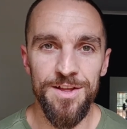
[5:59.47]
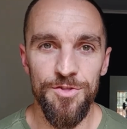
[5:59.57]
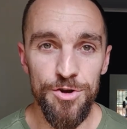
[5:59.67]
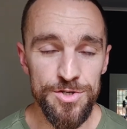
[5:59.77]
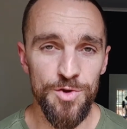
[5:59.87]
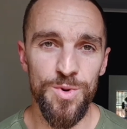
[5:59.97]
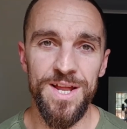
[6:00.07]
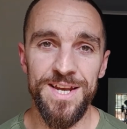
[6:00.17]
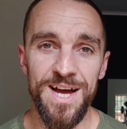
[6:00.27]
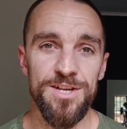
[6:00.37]
Those are what
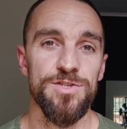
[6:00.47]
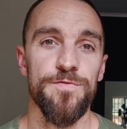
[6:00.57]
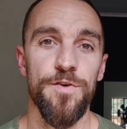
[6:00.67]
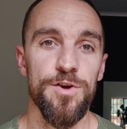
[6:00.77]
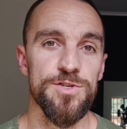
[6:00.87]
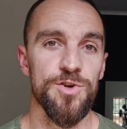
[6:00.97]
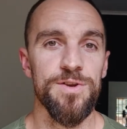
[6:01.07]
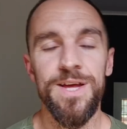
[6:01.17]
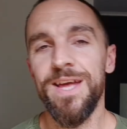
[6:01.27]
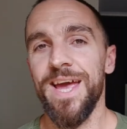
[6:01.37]
I'd like you to focus on
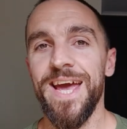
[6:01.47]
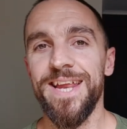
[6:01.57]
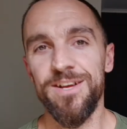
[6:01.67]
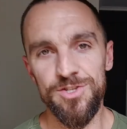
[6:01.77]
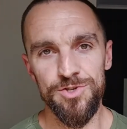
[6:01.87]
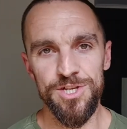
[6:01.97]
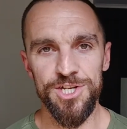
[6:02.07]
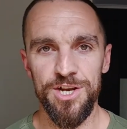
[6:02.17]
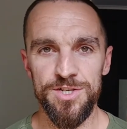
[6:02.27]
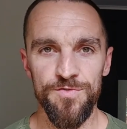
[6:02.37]
adding into the challenge